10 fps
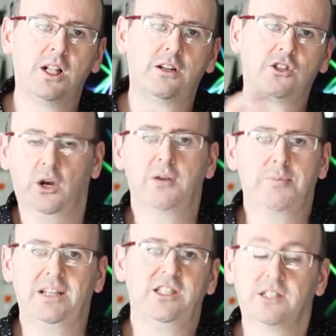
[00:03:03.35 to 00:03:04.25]
showing
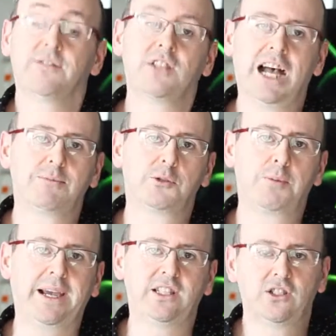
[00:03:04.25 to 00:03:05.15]
passage of time and
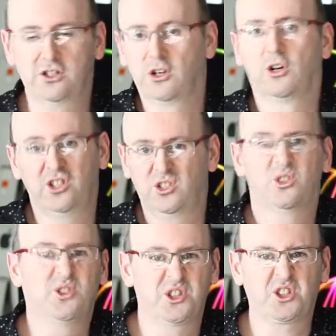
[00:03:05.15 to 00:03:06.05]
space because the audience
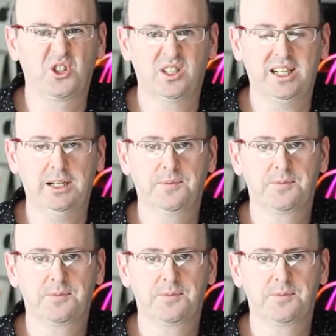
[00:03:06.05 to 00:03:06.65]
understood it.